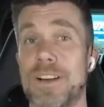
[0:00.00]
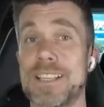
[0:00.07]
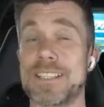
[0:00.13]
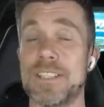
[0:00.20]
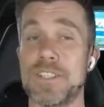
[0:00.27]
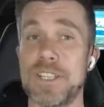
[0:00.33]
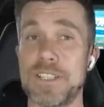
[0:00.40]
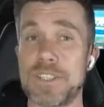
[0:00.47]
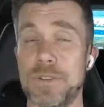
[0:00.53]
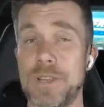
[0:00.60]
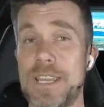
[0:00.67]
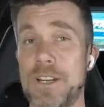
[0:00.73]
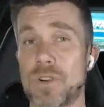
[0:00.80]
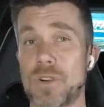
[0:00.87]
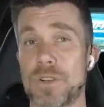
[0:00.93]
I suggest you
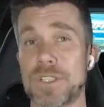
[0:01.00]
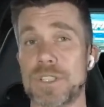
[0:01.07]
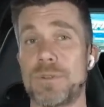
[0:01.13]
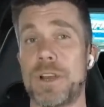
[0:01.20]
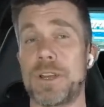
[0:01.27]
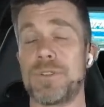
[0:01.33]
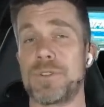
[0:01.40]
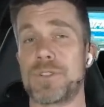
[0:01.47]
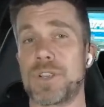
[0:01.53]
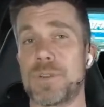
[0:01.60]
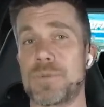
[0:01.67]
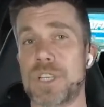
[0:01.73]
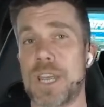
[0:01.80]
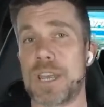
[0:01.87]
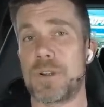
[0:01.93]
head across to our
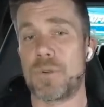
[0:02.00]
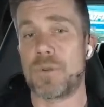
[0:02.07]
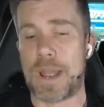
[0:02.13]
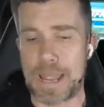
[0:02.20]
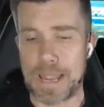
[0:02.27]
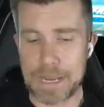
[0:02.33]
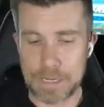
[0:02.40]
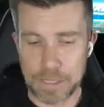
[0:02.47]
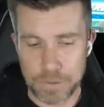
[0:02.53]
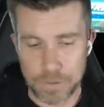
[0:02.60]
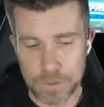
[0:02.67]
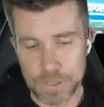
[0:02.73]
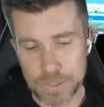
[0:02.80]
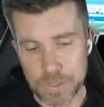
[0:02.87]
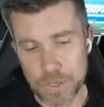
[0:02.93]
YouTube channel and
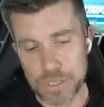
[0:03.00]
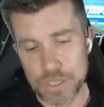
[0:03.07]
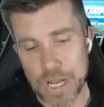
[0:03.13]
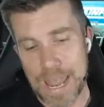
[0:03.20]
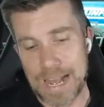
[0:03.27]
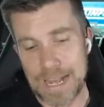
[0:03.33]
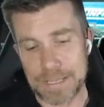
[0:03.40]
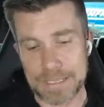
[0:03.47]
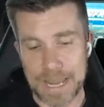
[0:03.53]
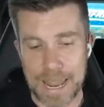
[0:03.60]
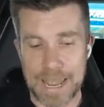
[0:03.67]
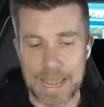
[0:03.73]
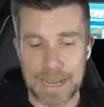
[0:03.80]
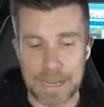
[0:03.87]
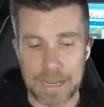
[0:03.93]
you search out
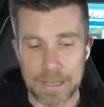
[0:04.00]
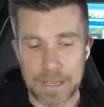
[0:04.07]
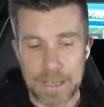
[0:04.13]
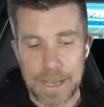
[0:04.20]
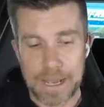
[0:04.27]
our